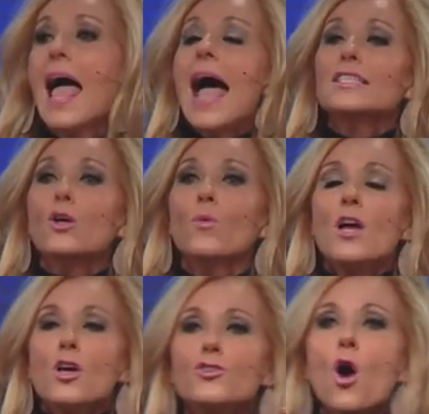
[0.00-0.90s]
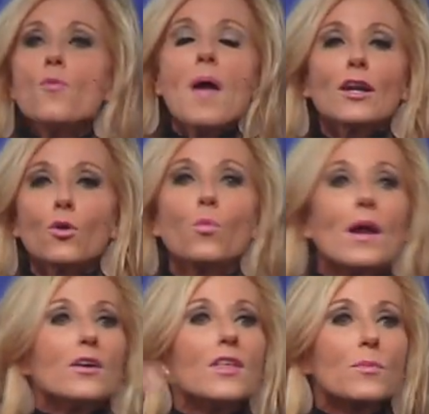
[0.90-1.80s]
And so no matter
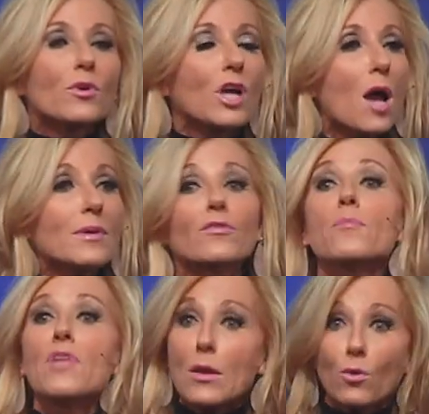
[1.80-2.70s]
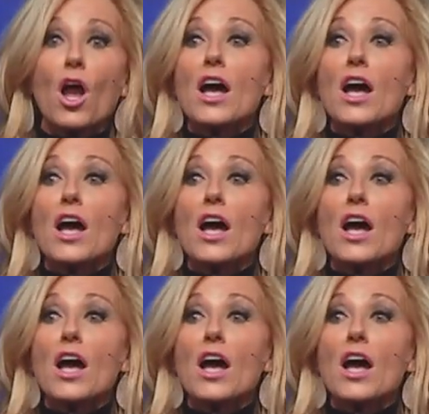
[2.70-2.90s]
where they were coming from, they were